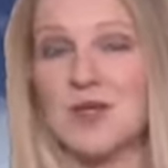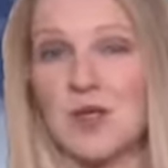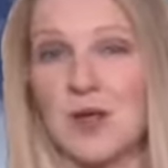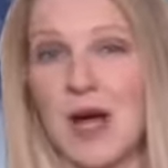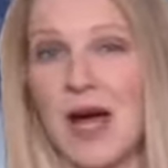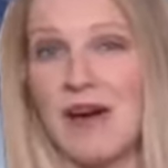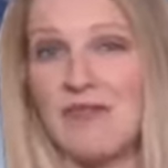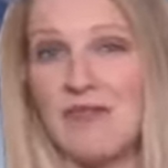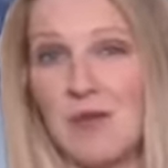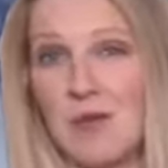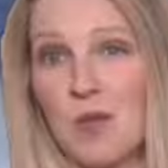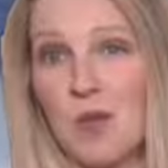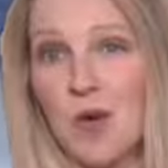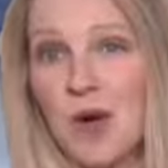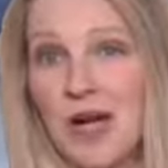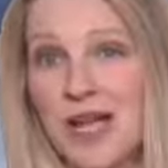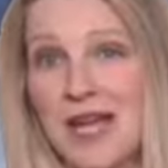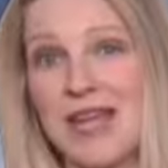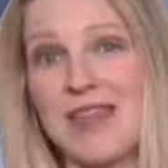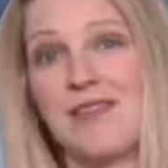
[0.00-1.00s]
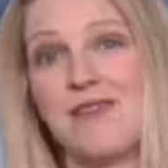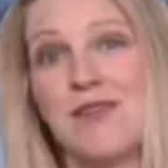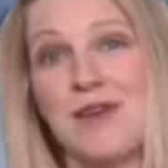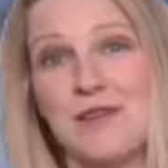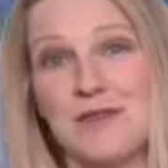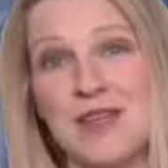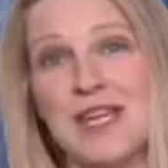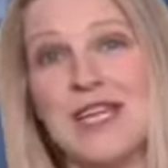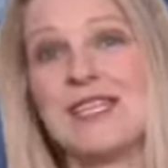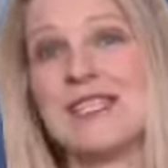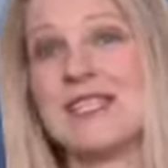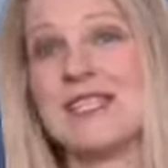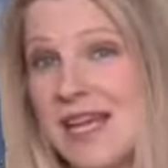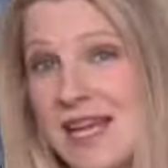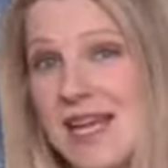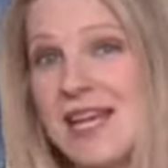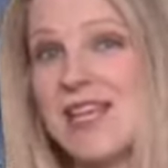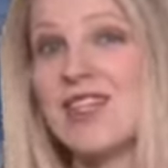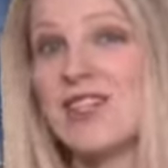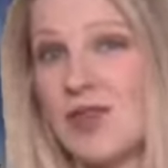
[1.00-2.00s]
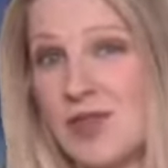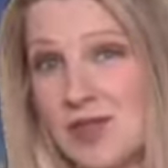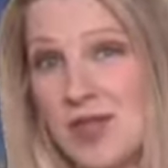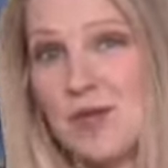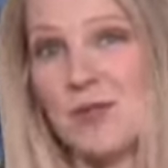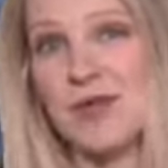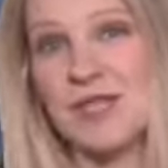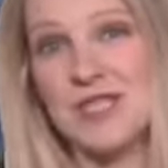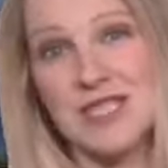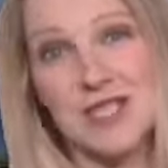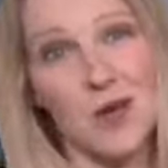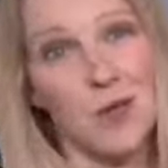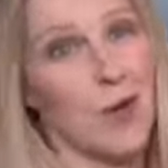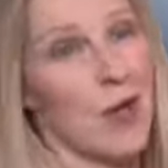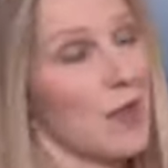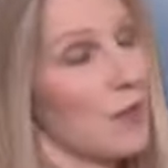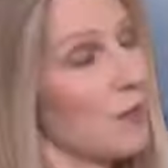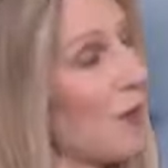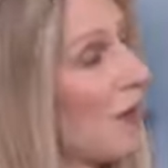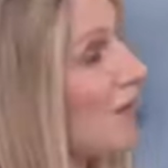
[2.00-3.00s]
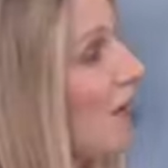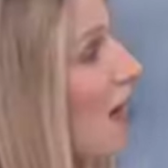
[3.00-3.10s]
So to have a morning in the 50s shows you we're still well above